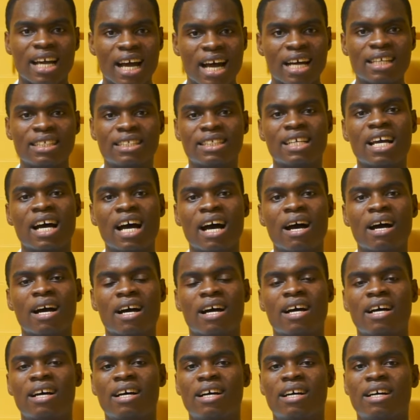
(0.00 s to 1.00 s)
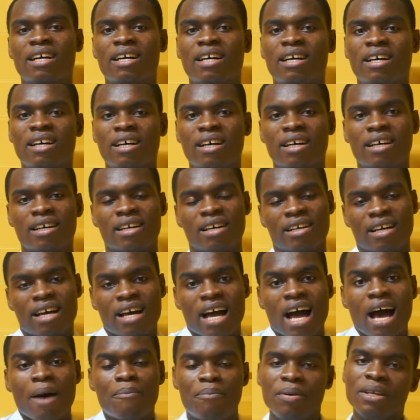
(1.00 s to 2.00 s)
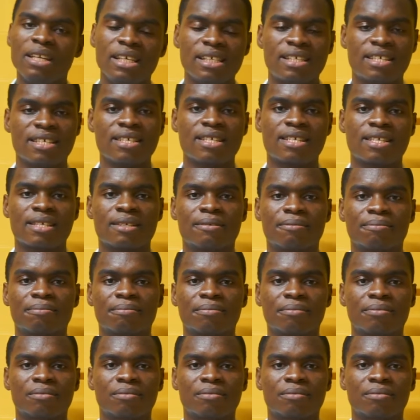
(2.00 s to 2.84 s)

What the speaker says: and their abilities.